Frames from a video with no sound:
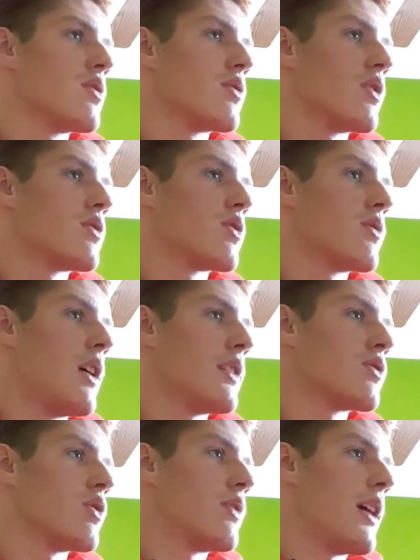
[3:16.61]
The
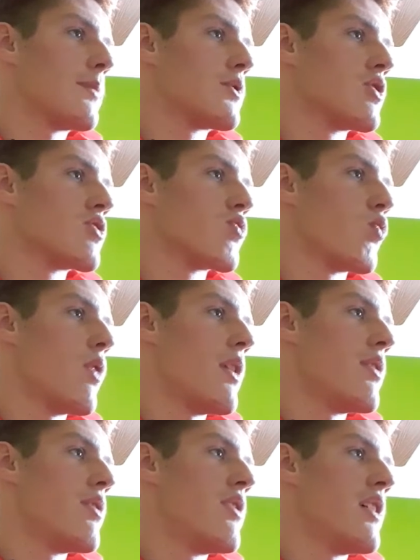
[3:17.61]
Toronto Raptors
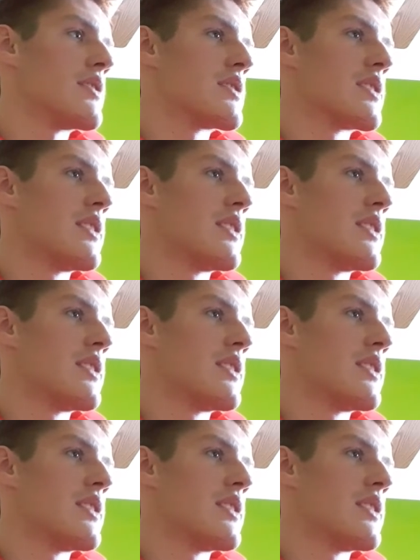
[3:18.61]
win this